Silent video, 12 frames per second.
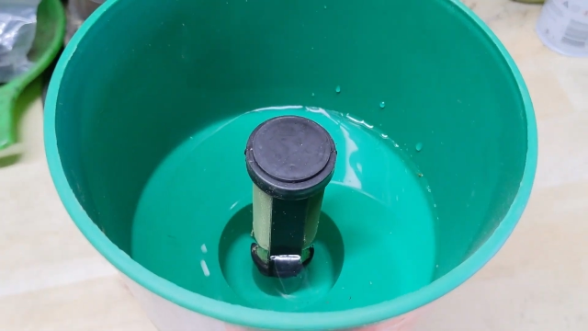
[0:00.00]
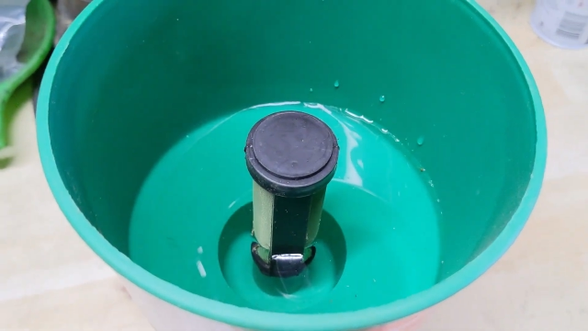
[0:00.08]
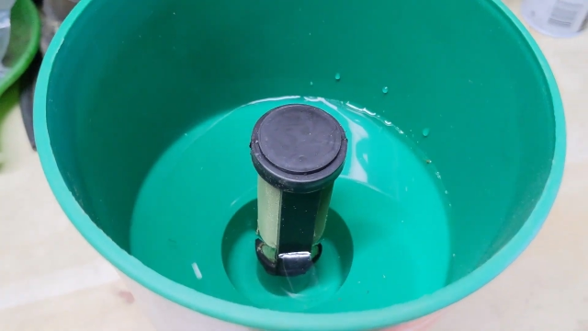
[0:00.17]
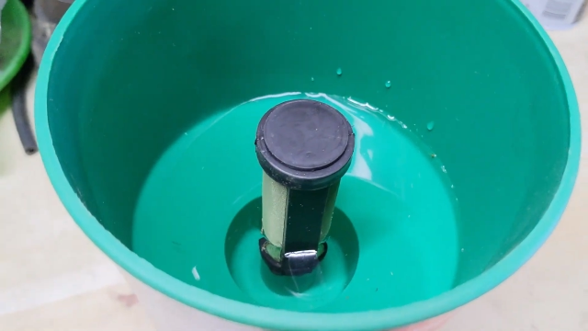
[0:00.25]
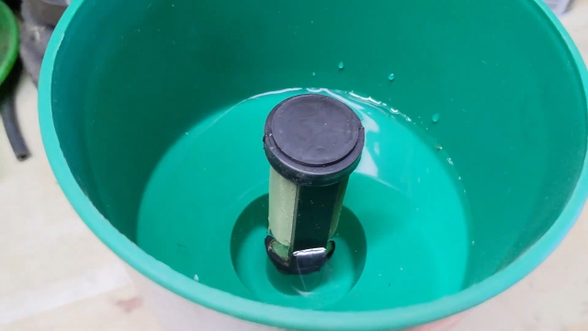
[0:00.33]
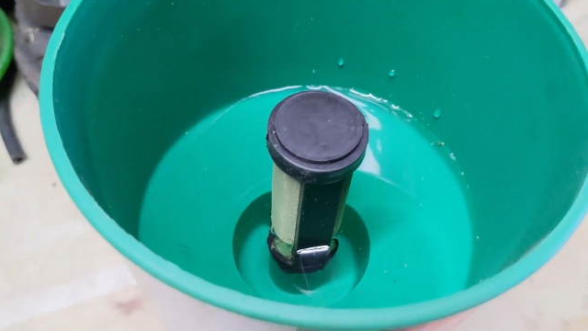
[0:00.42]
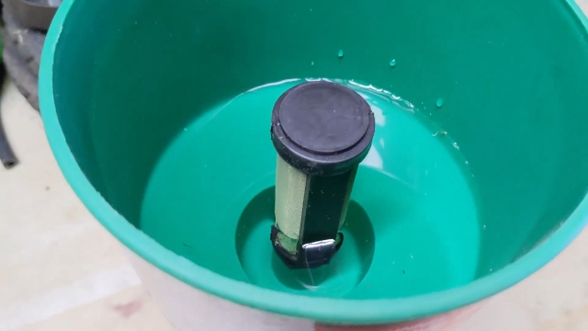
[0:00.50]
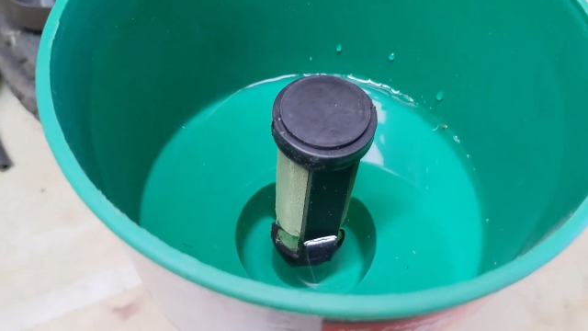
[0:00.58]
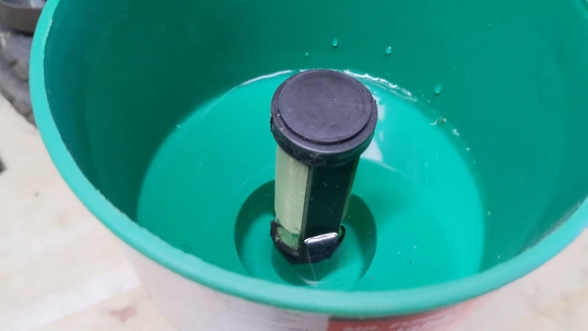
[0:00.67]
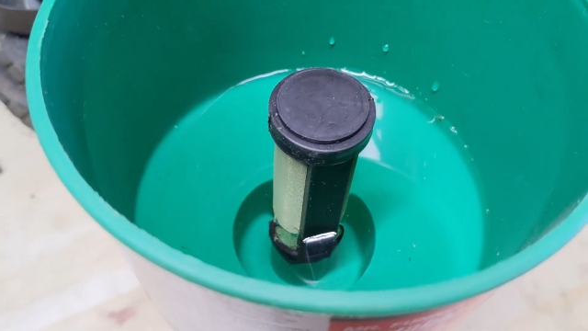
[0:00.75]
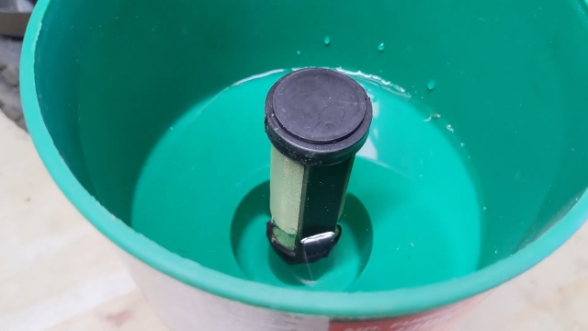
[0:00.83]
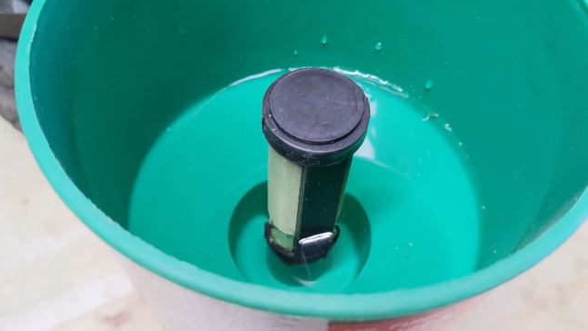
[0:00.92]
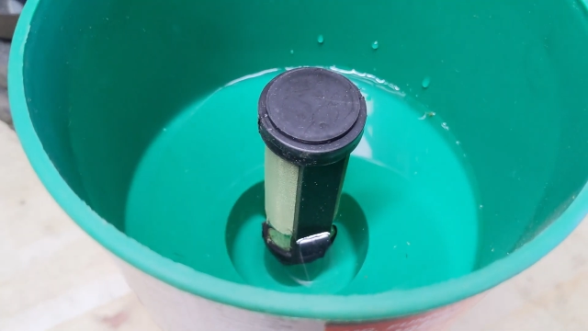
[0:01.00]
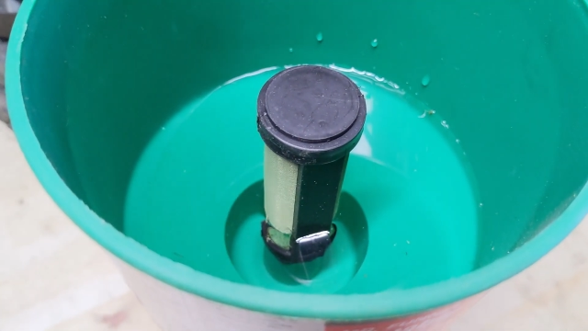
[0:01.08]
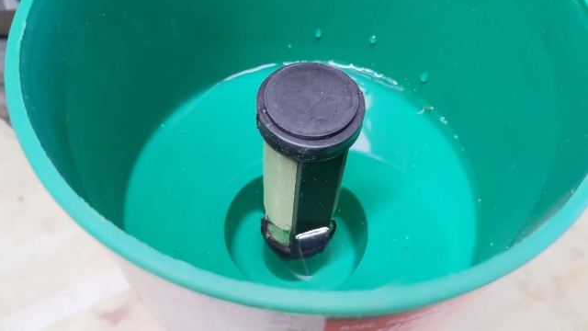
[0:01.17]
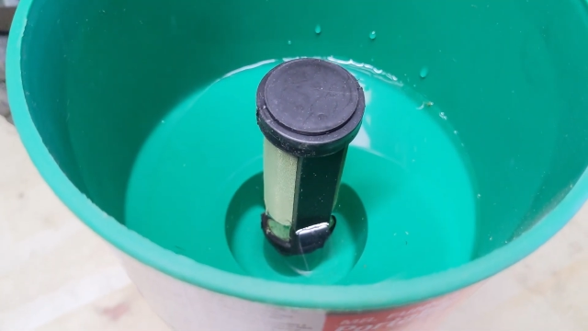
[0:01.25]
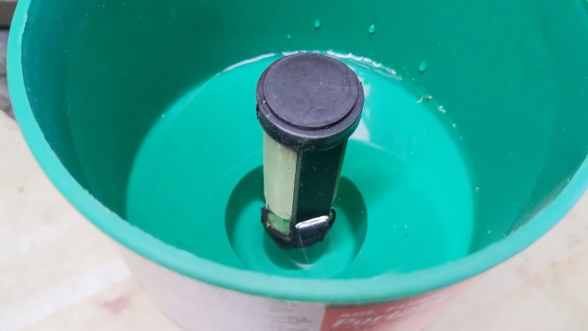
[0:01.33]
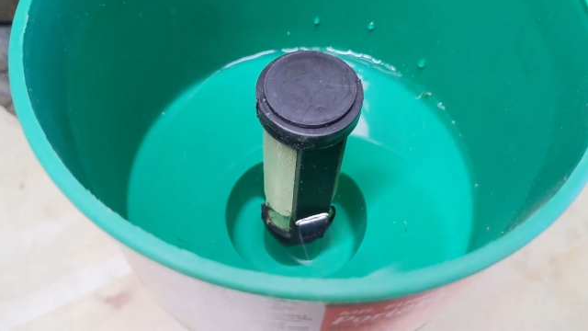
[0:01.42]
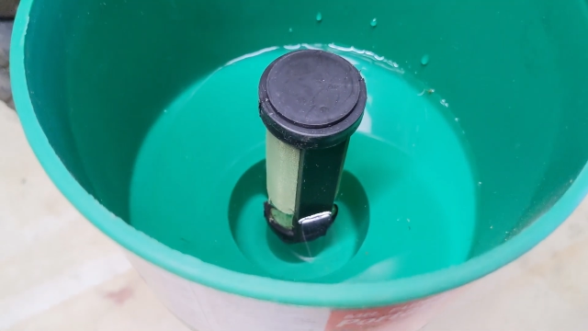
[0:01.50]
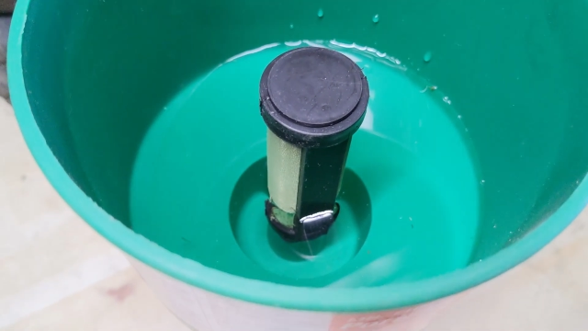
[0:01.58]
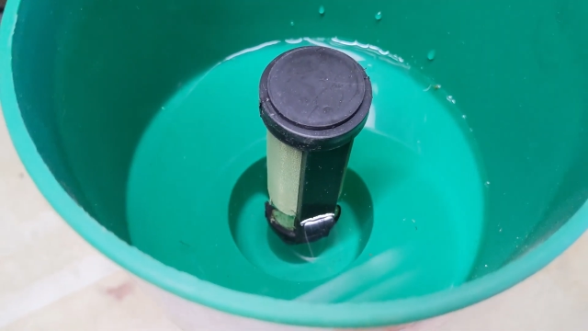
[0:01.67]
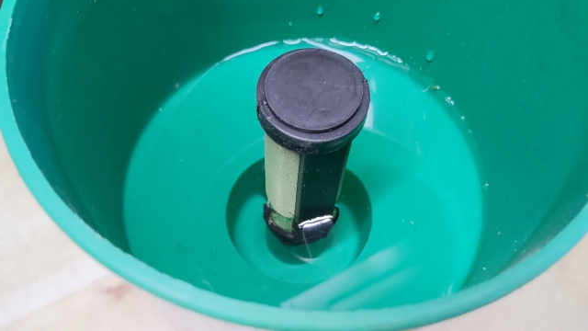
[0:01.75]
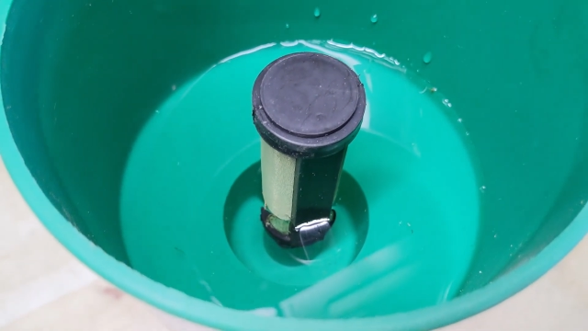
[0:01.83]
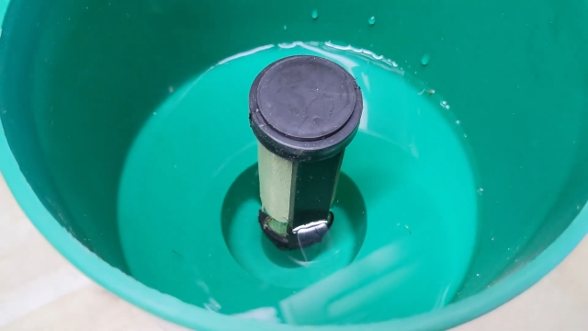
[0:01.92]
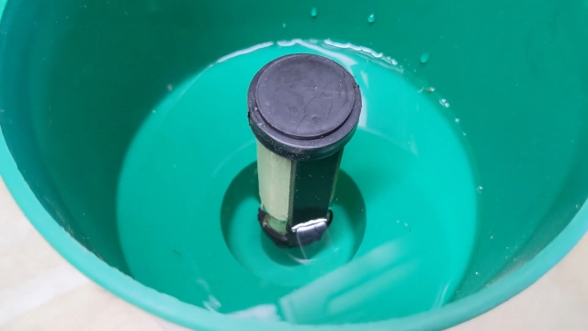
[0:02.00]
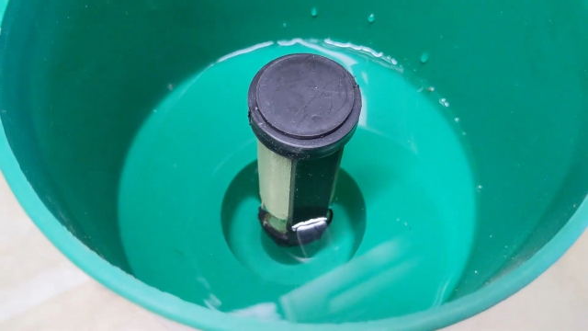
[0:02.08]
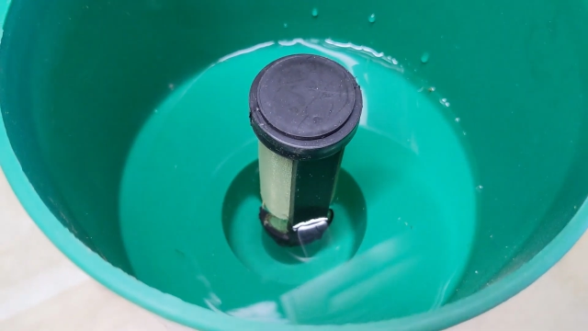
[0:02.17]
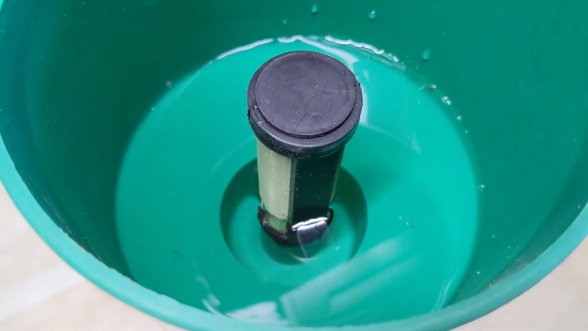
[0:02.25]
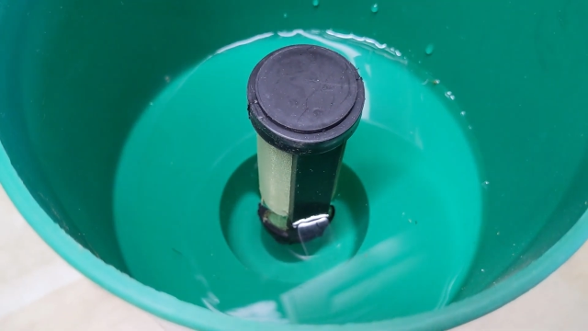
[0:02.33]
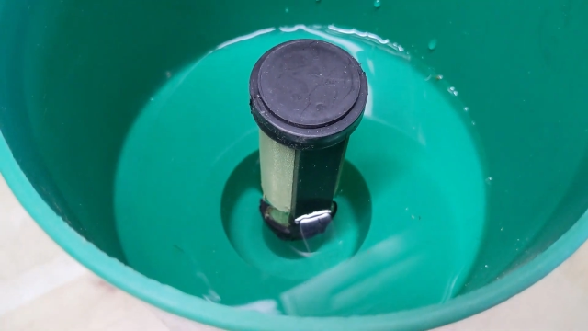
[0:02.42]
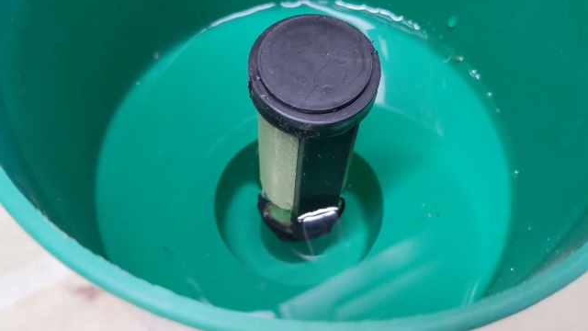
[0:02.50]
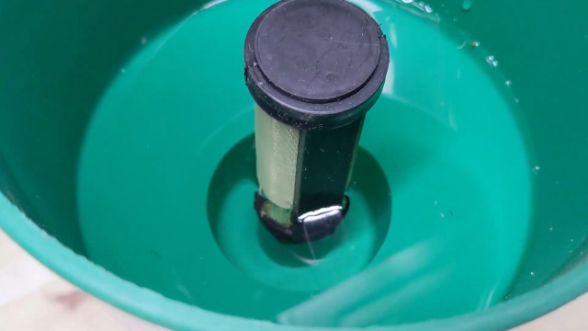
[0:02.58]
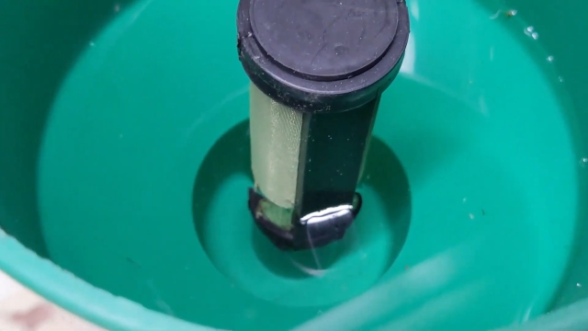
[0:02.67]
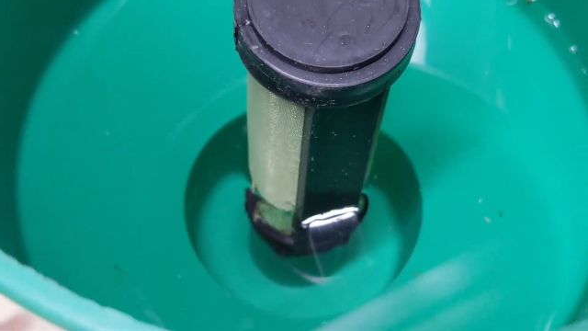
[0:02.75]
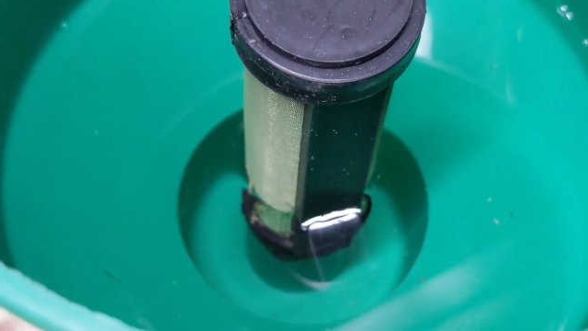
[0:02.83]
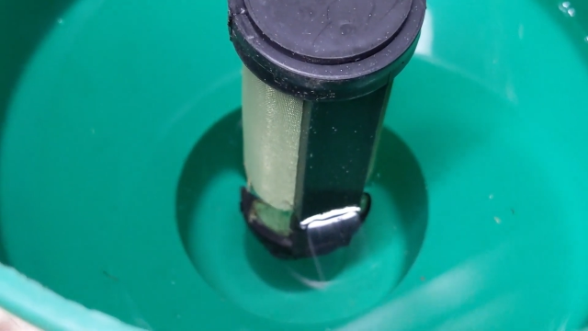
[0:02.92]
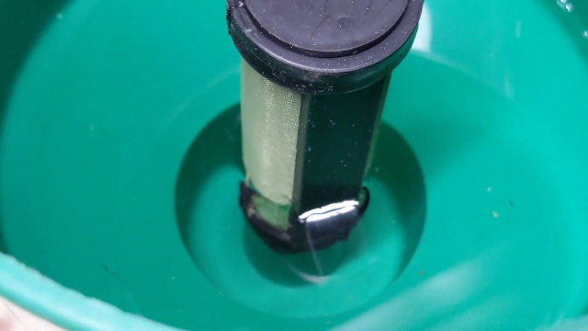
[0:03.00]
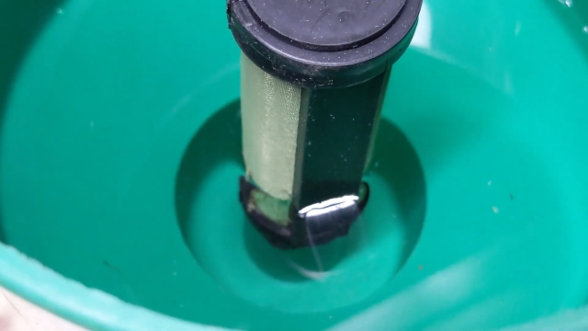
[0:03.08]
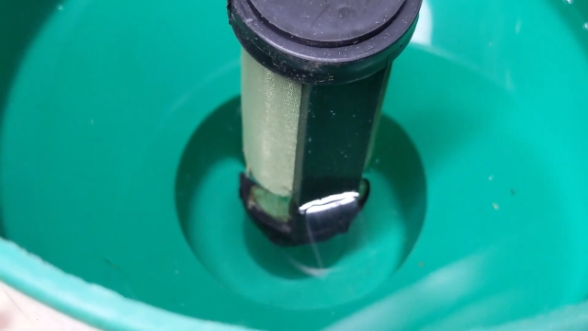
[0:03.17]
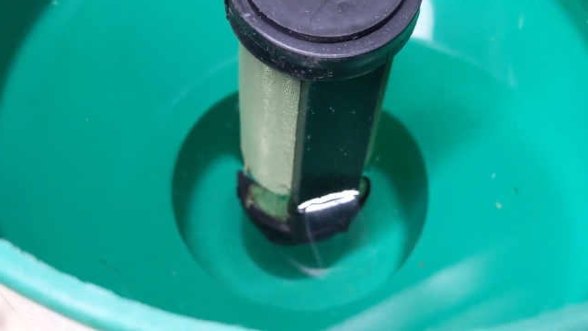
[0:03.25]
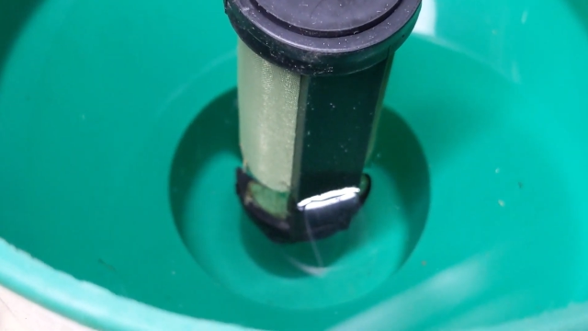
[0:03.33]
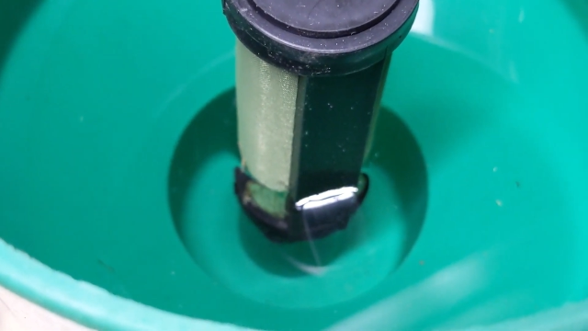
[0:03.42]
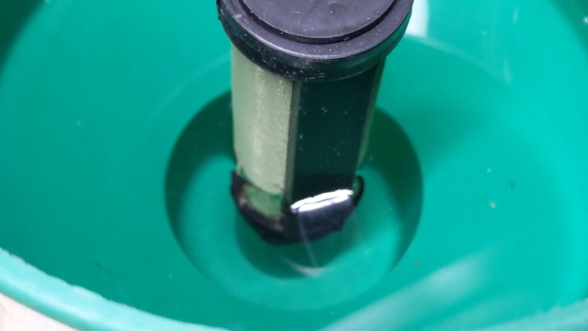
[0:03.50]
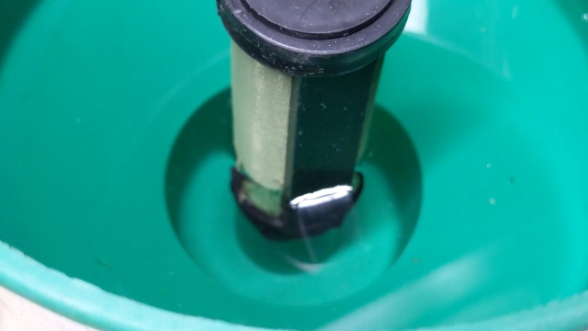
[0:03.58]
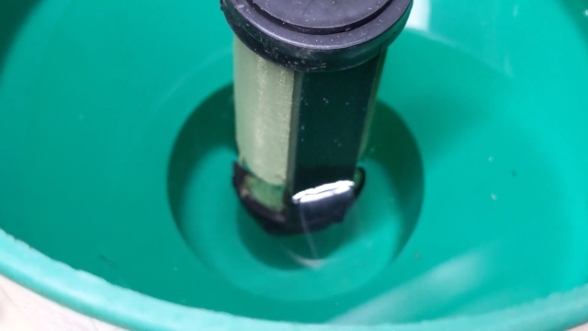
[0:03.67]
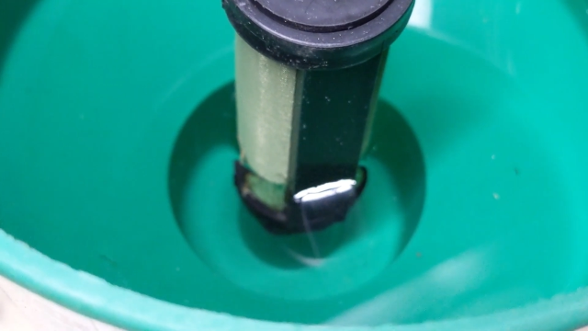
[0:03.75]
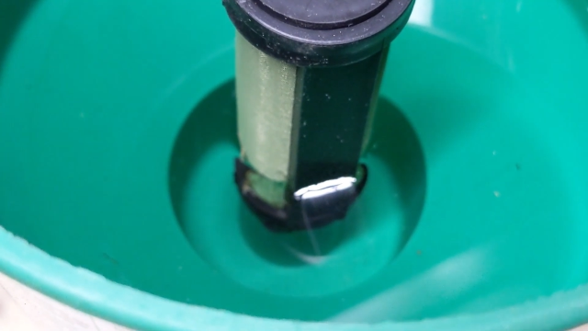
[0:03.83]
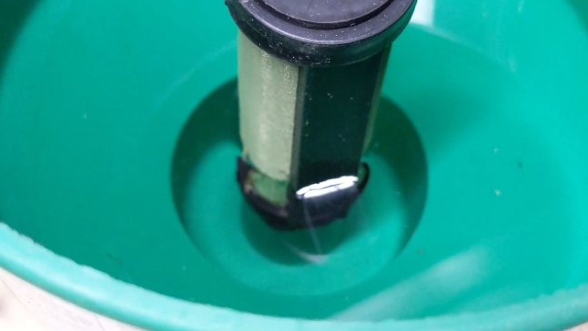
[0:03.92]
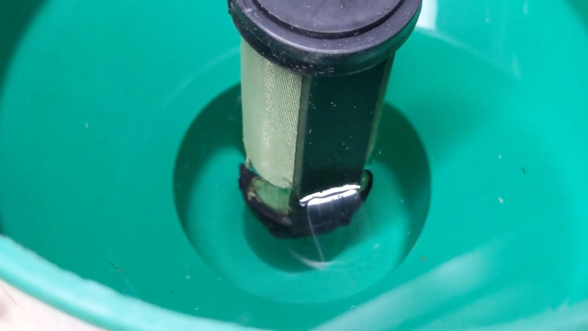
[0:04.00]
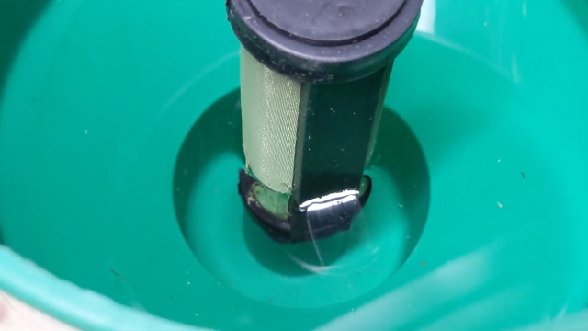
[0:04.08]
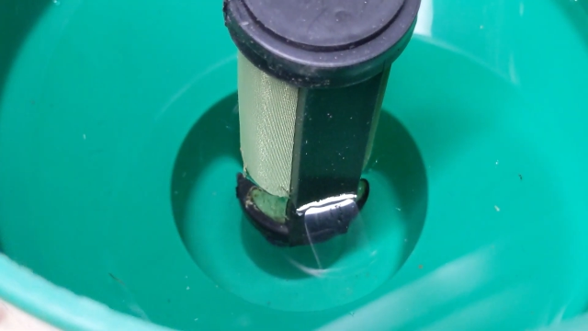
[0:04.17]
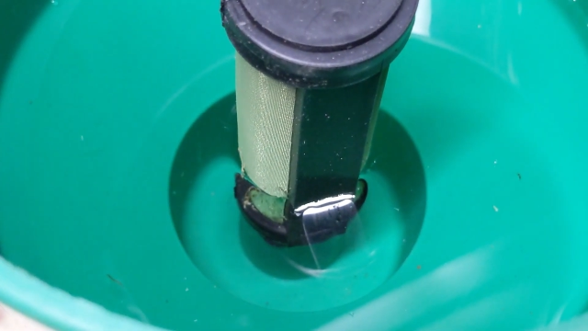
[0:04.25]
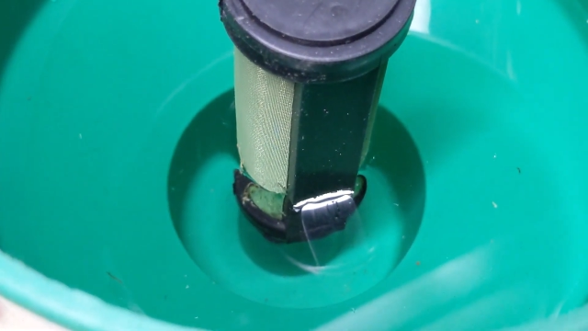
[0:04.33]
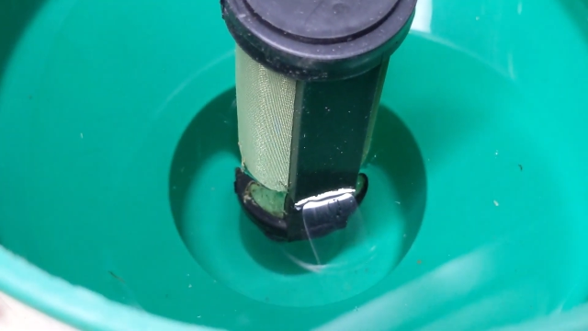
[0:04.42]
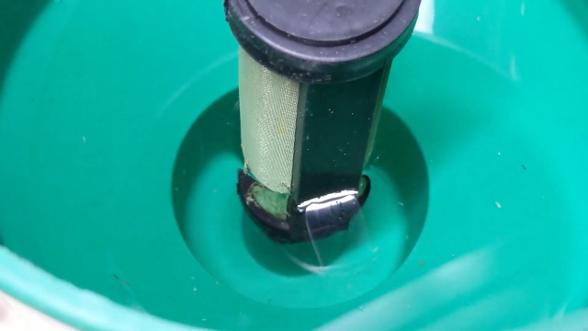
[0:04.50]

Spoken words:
No face is visible, so there are no lips to read.